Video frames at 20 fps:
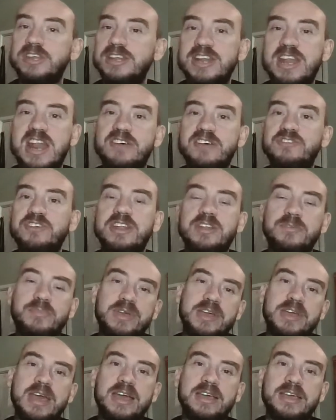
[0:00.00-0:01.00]
You're never going to
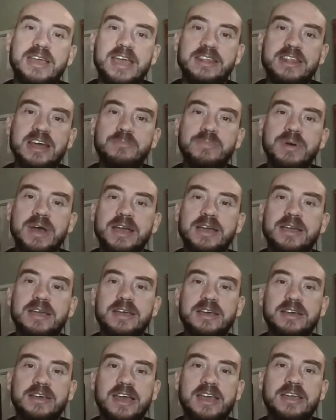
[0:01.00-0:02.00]
be getting that back,
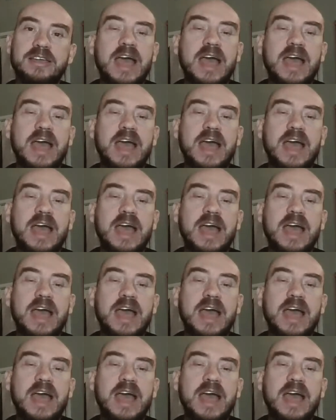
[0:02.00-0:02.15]
okay?